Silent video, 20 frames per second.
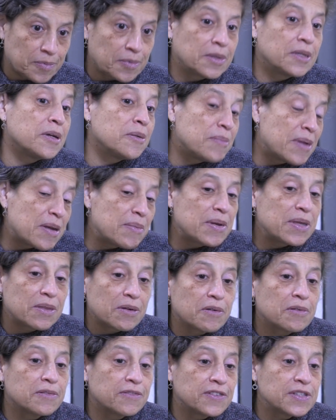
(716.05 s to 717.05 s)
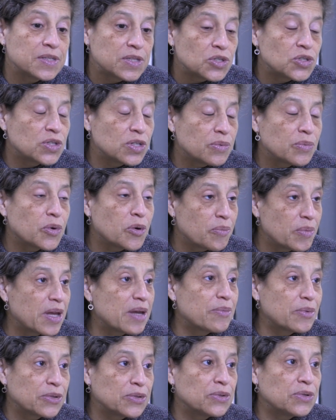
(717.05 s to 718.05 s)
maybe their physician won't
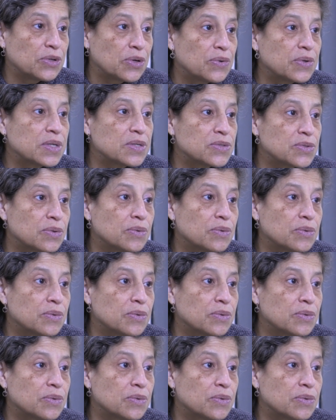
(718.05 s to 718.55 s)
be able to notice.